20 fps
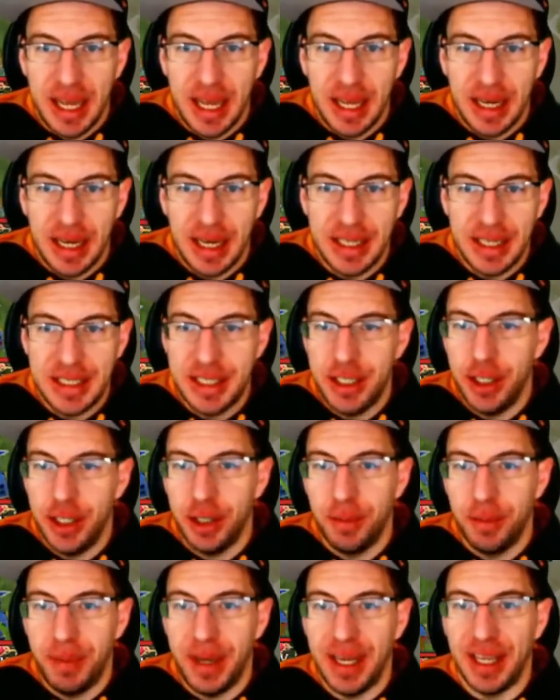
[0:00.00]
it's
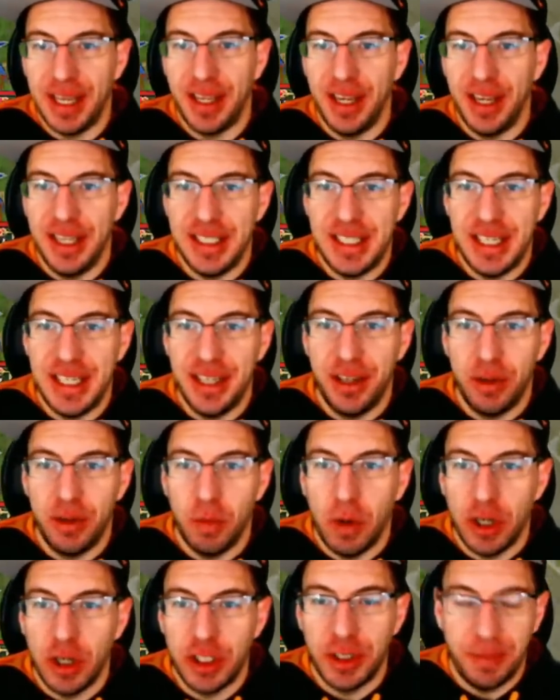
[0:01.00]
your pick. It's either
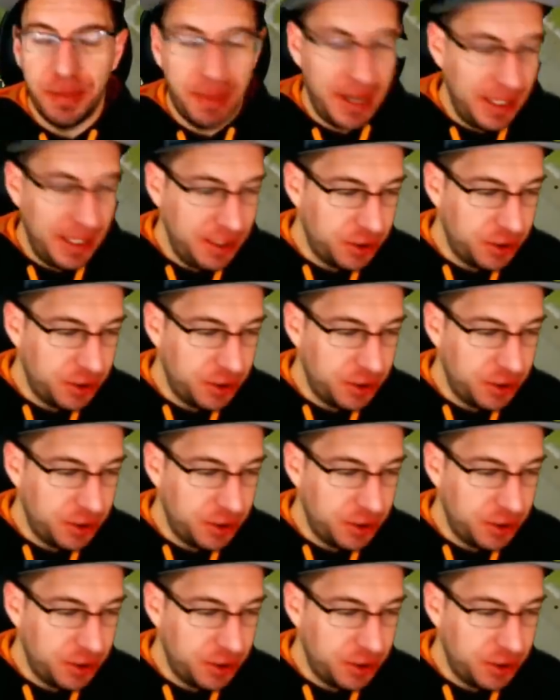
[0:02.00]
watching paint